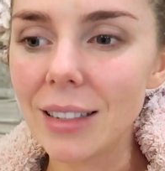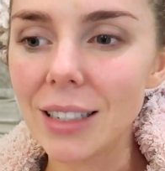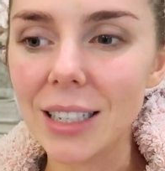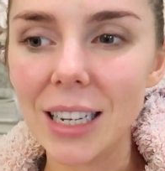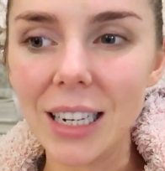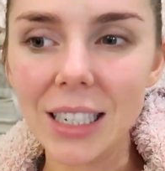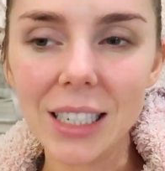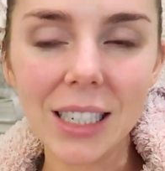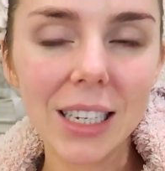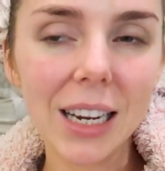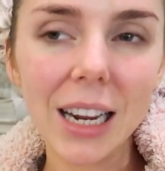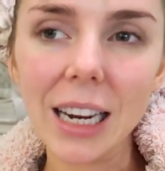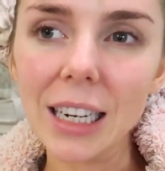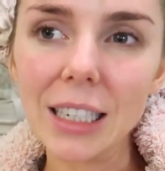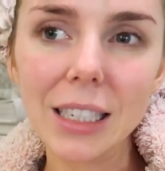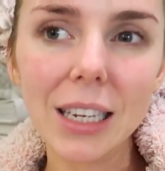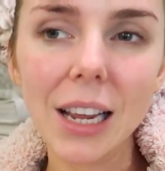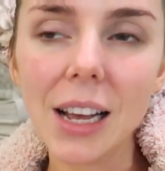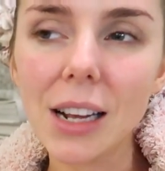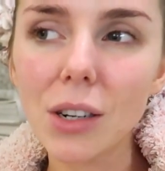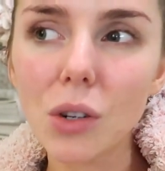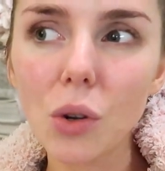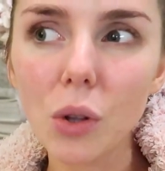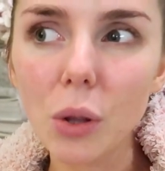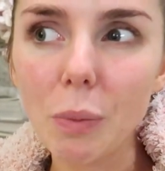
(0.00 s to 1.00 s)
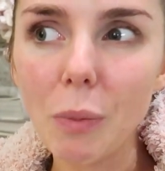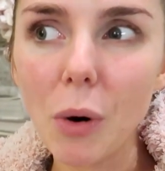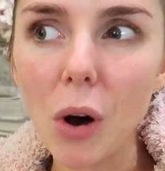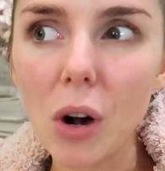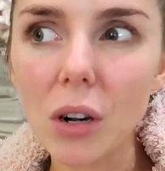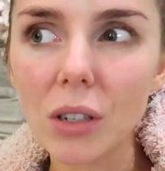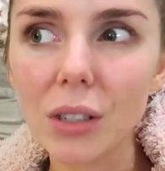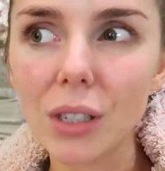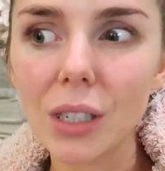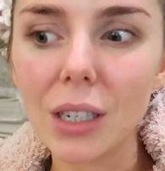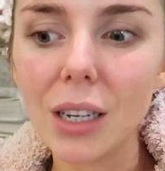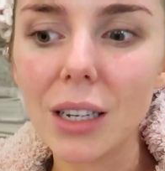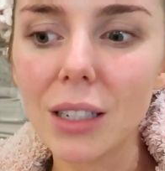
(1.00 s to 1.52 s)
It ticked all the
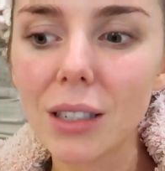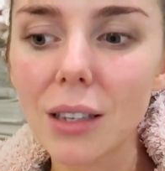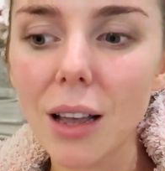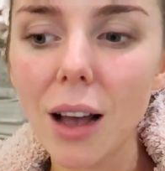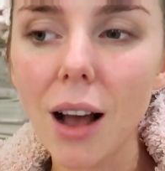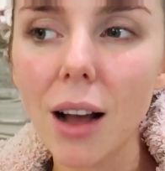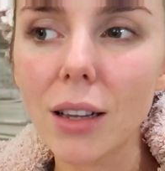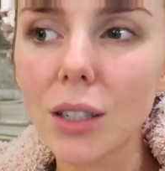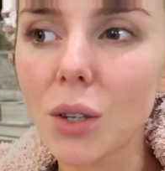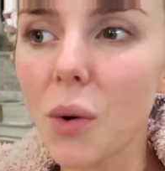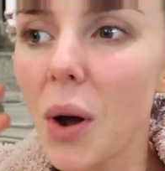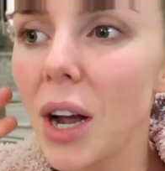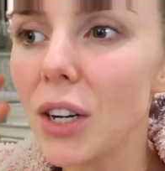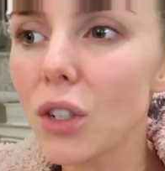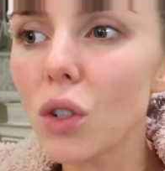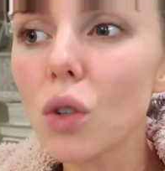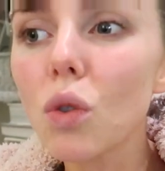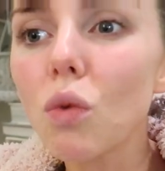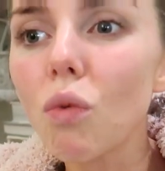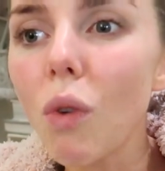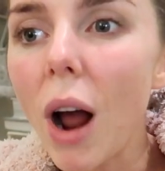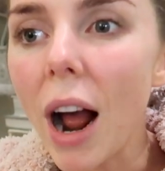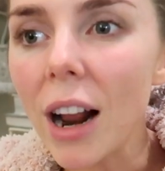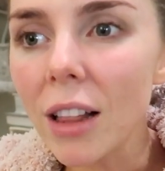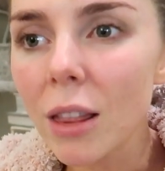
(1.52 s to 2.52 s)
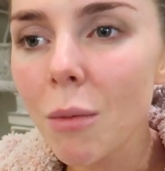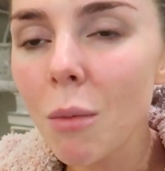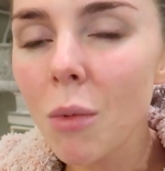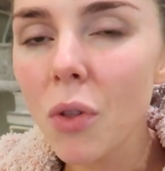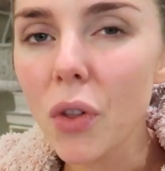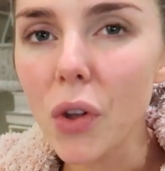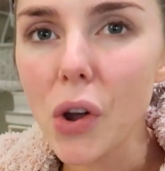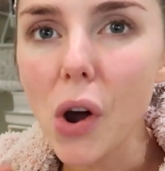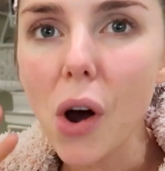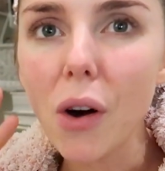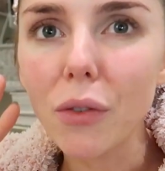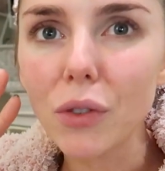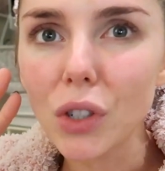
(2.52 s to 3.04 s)
boxes. So I just rang them on
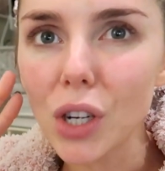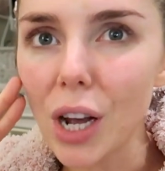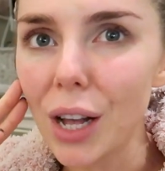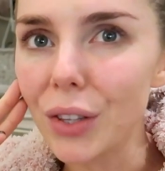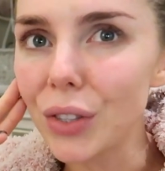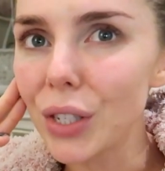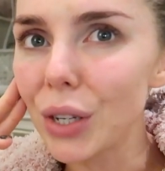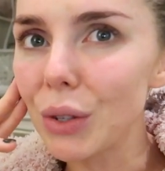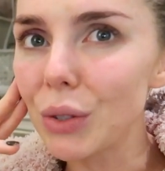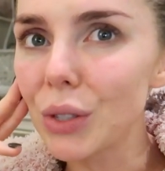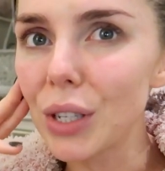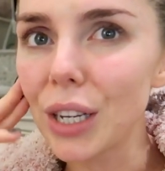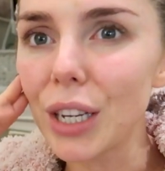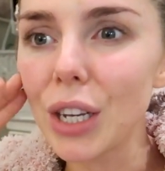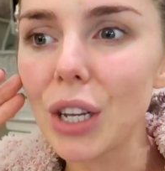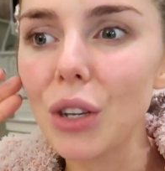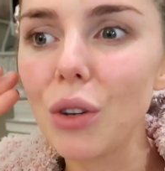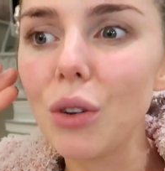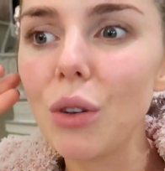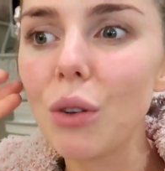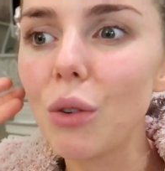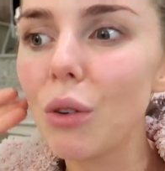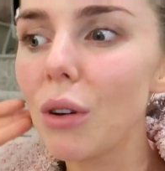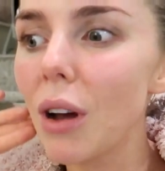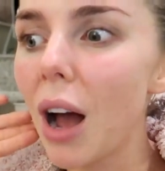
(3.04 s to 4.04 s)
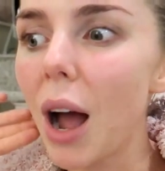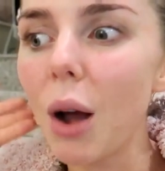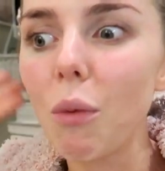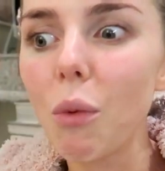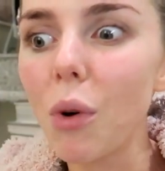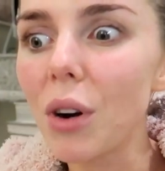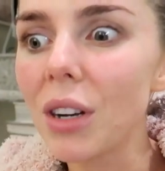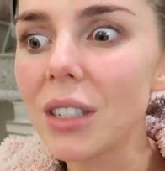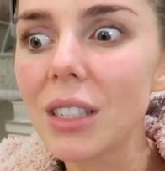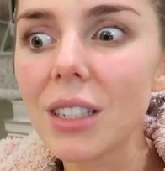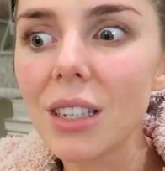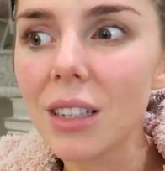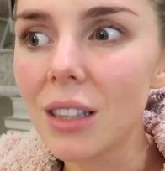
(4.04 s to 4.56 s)
the off chance. I was like, I
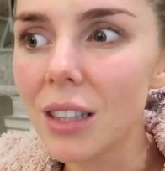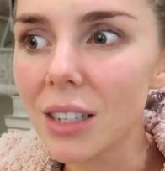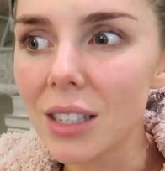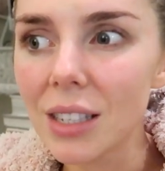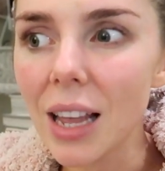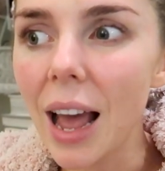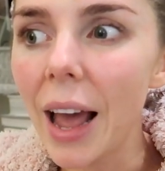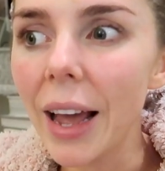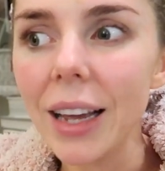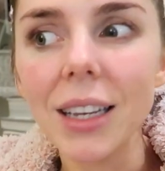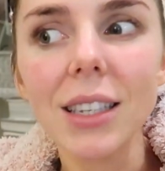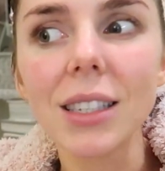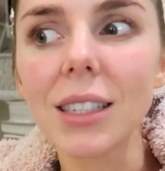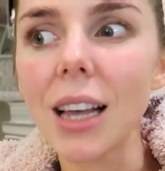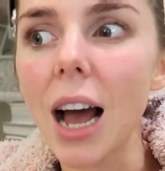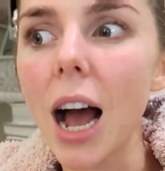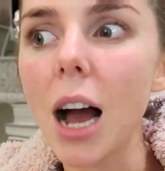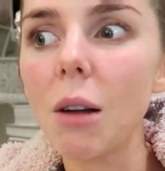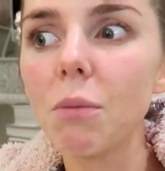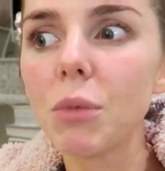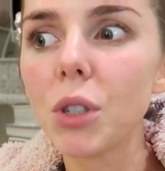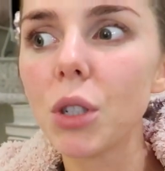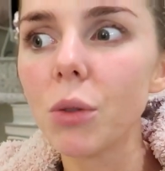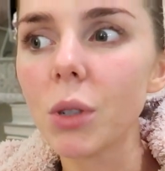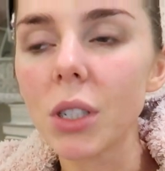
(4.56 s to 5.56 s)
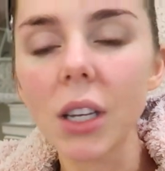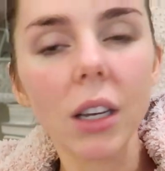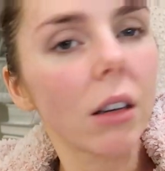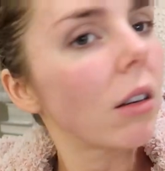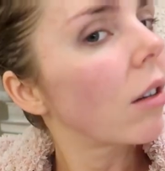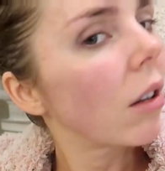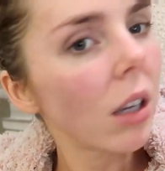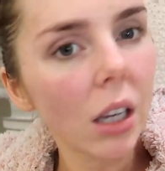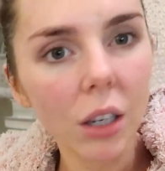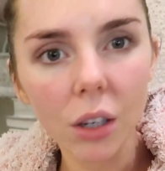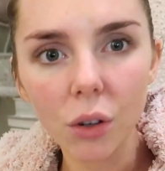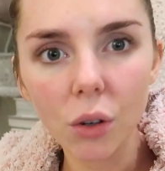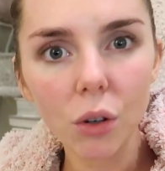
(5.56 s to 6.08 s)
want to see this ASAP. She was
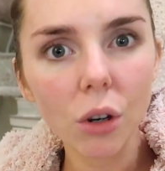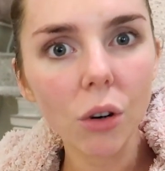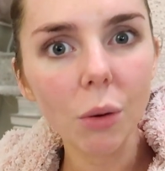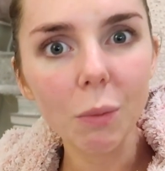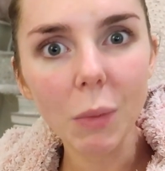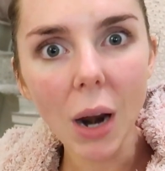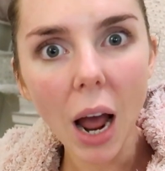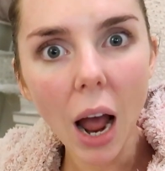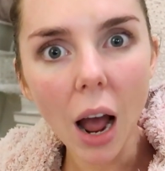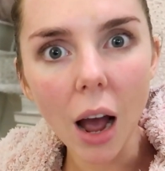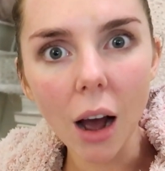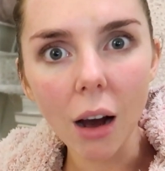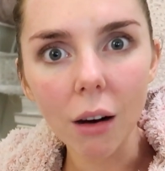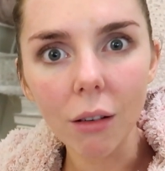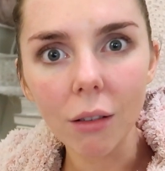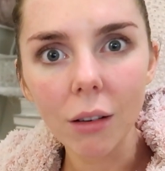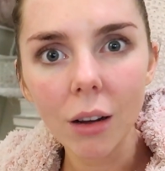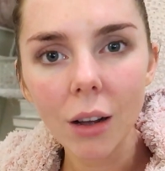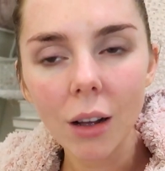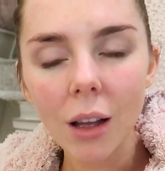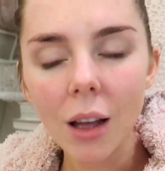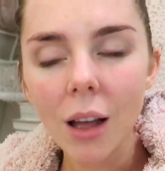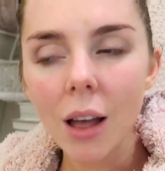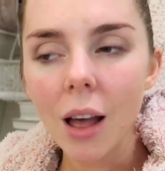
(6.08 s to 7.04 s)
like, can you come now?